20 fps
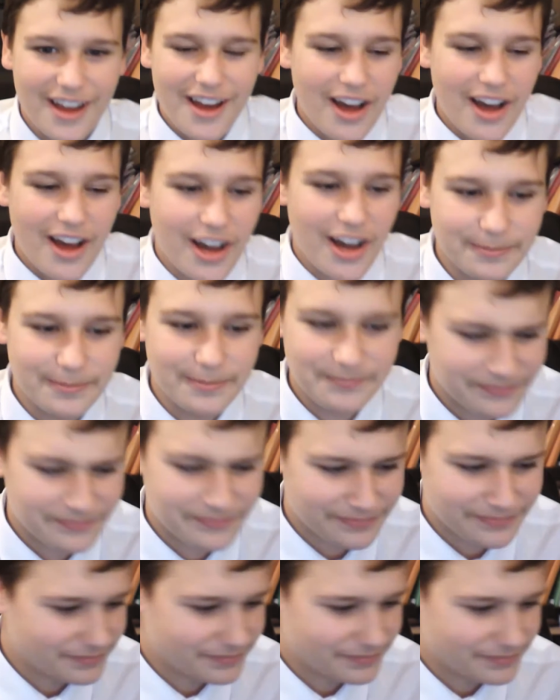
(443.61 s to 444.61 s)

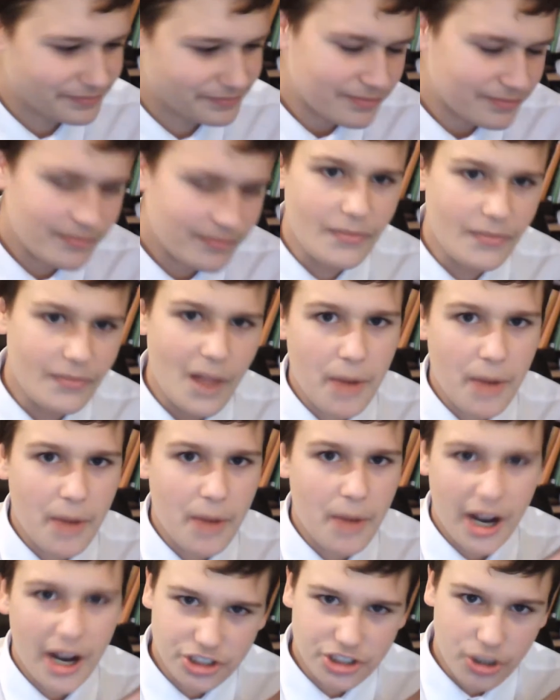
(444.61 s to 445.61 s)
But
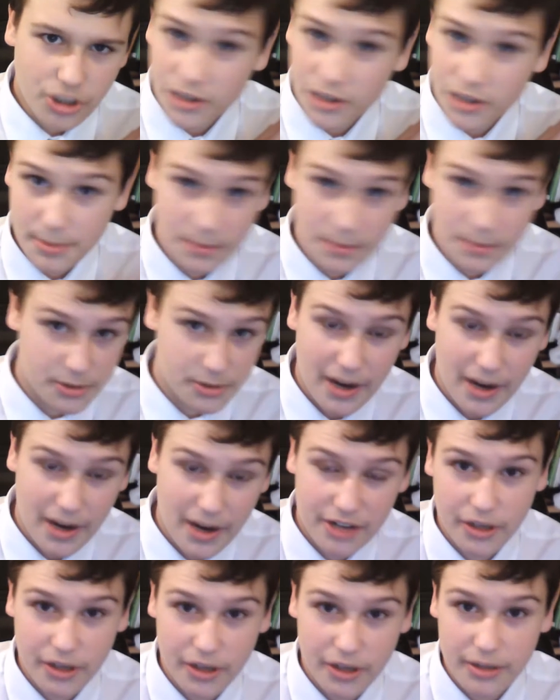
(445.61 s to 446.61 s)
I just don't want to sleep with a
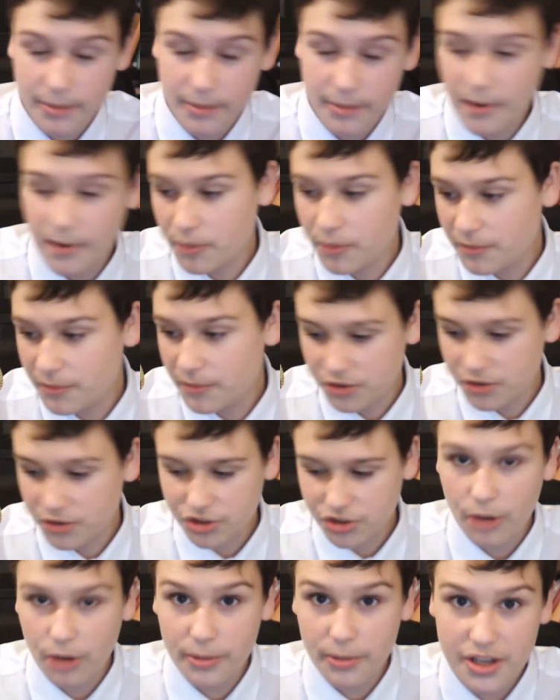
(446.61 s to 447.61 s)
spider in my room full
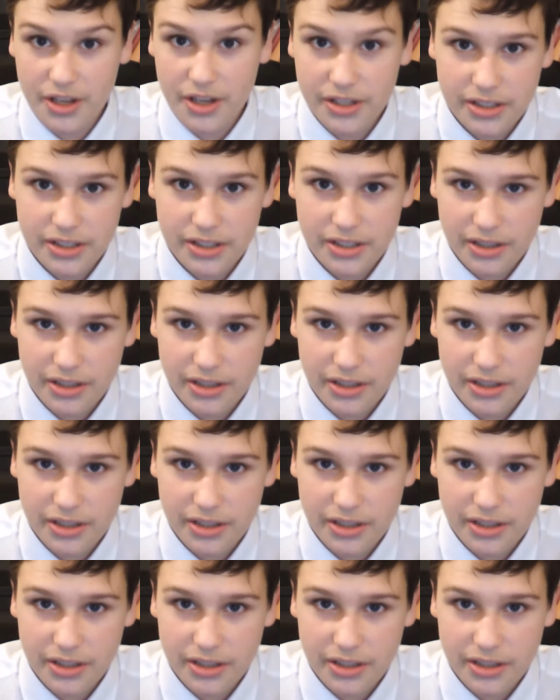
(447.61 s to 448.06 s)
stop, because,